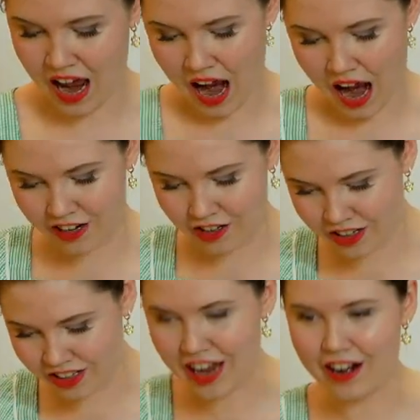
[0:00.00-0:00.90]
and
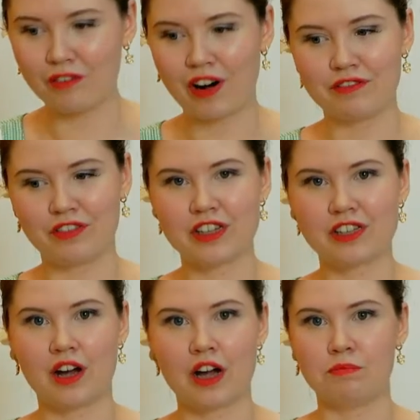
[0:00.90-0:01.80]
just get it right first
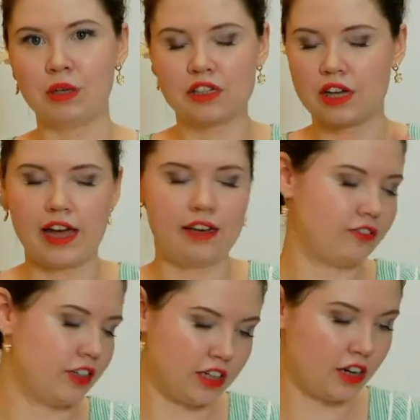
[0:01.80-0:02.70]
time, because I hate
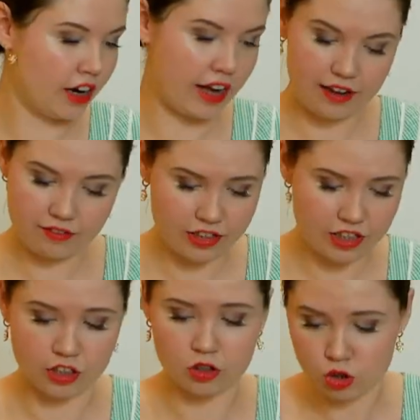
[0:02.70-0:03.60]
fitting. I hate
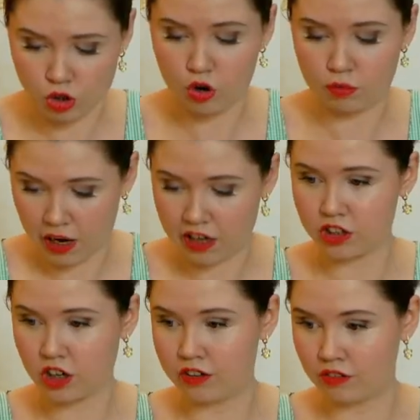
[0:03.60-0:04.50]
fitting so much.
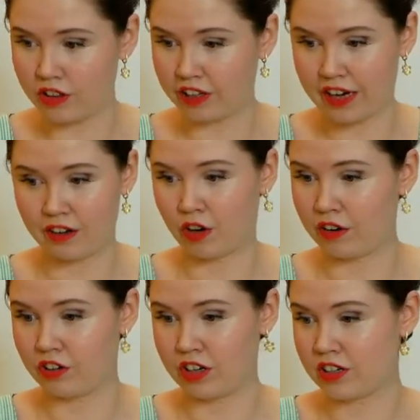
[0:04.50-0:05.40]
I'd rather get it right
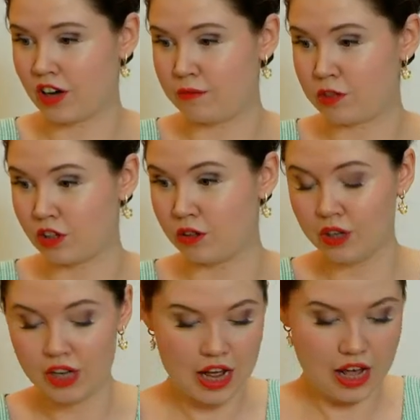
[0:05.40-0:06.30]
first time. So
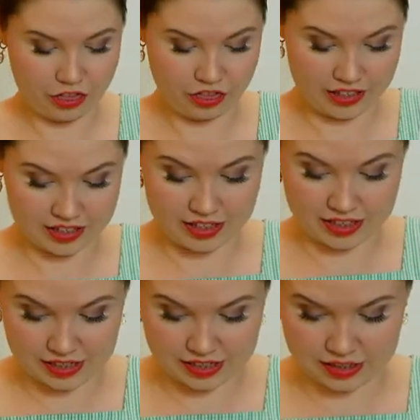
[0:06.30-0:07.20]
that's this
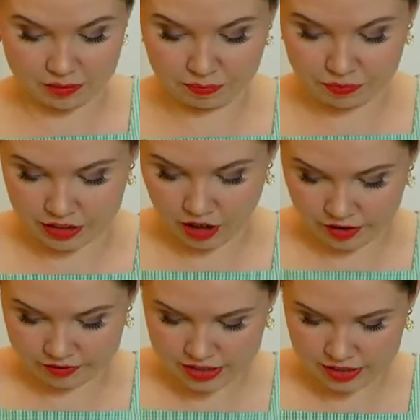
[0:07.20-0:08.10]
system that I've
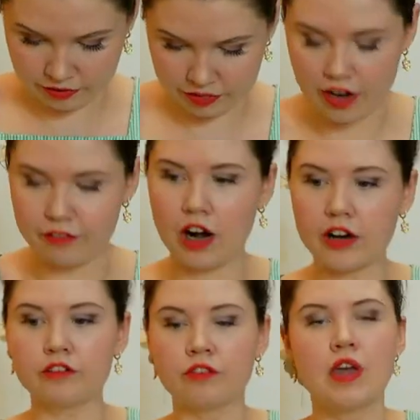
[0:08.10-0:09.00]
discovered. I've kind
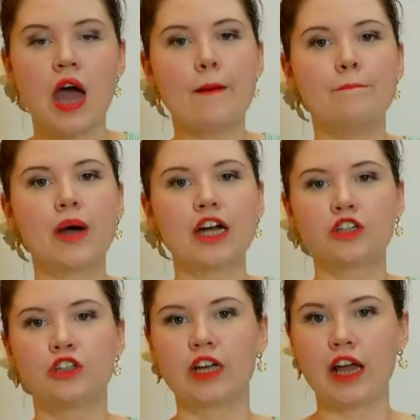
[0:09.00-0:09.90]
of
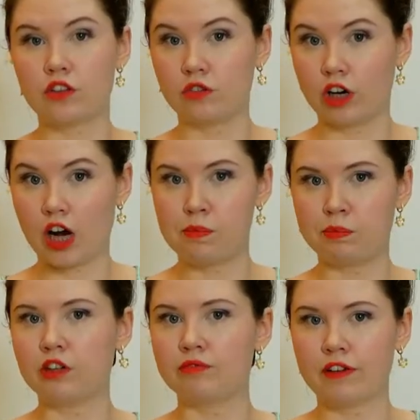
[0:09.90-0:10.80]
mashed together a couple
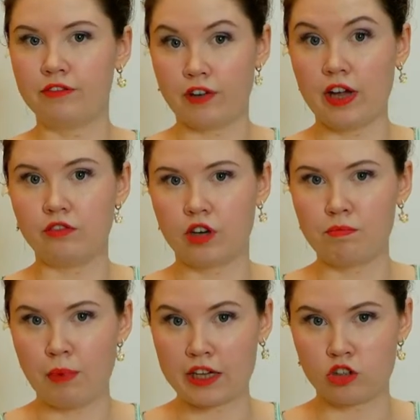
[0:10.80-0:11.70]
of my favorite
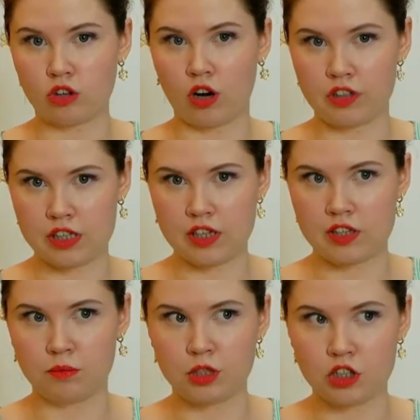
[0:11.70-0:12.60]
pattern drafting
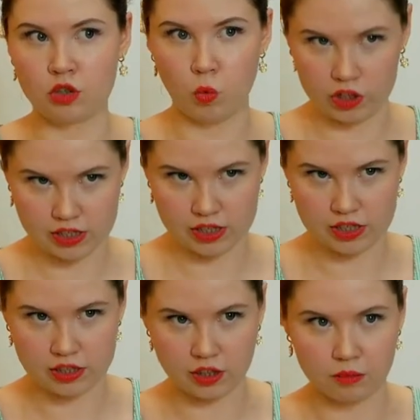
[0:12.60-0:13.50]
systems into one
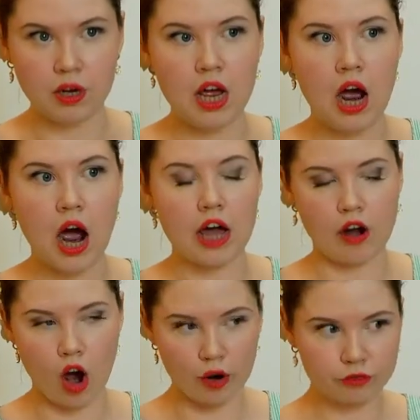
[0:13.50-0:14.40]
system, and
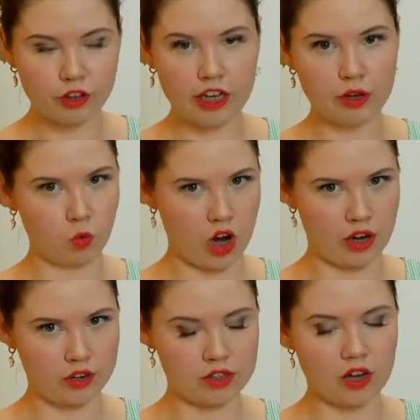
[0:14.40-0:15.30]
hopefully it
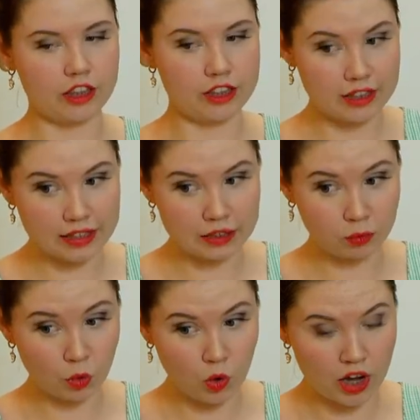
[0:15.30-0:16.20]
works. I think it
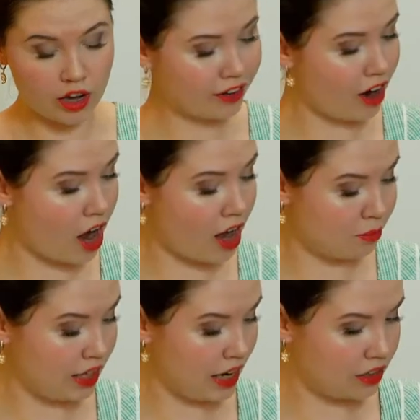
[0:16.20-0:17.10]
will work. I'm
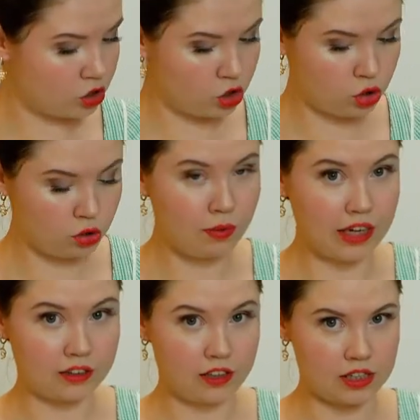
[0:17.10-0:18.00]
yet to
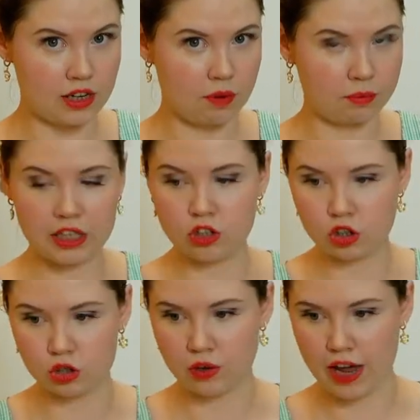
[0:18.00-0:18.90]
make this up
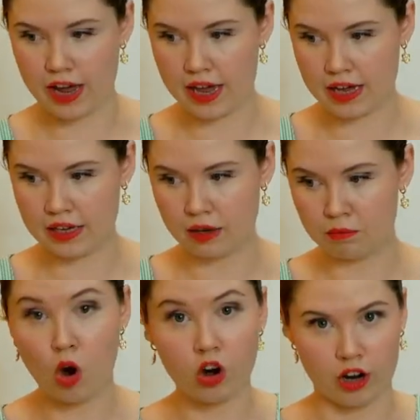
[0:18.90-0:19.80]
into a
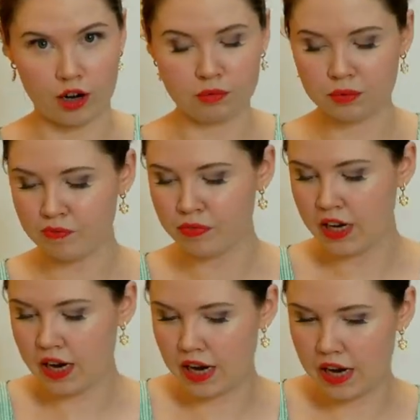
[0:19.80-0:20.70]
mock-up.
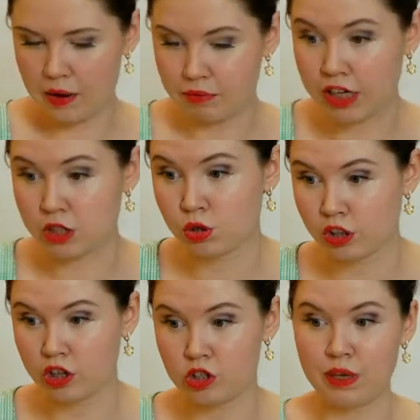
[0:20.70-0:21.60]
That's also
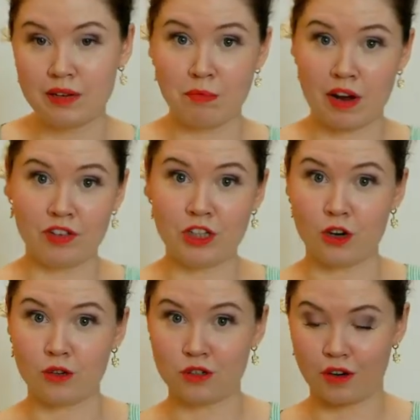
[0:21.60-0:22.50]
going to be in my video,
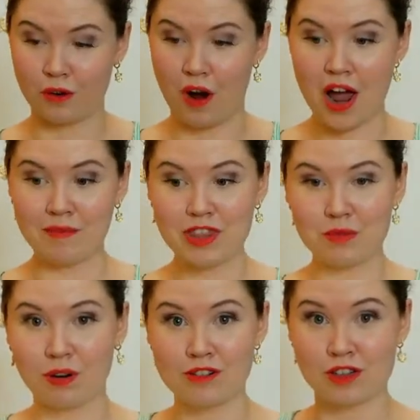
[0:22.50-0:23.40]
so I'm in the
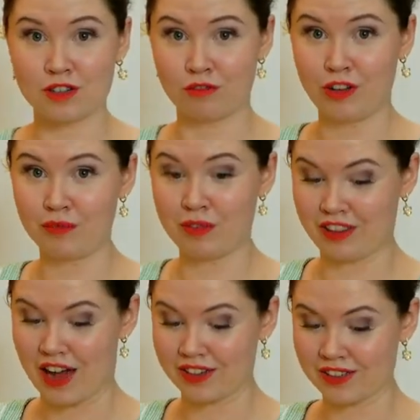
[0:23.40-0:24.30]
process of filming
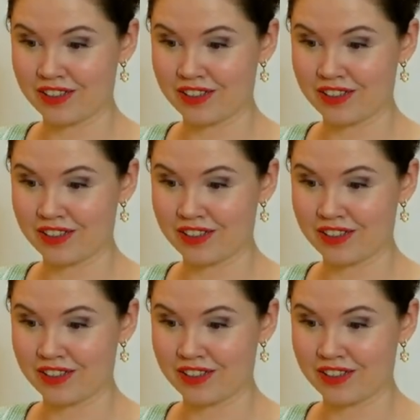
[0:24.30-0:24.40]
that